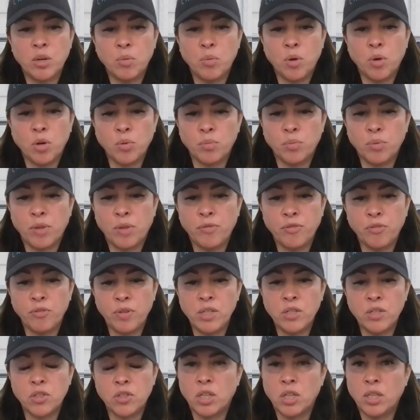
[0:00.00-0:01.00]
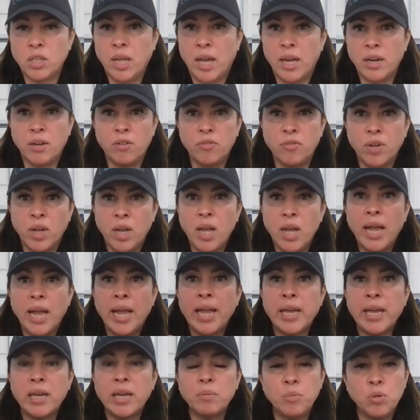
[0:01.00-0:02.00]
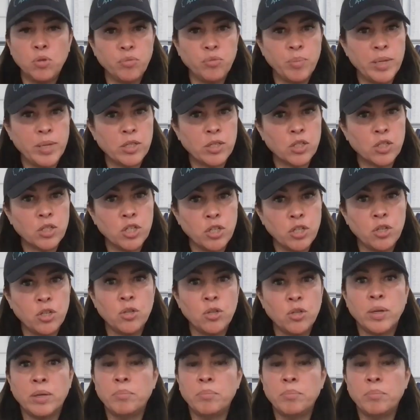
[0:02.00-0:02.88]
and work with referees, there's a lot of hand movements too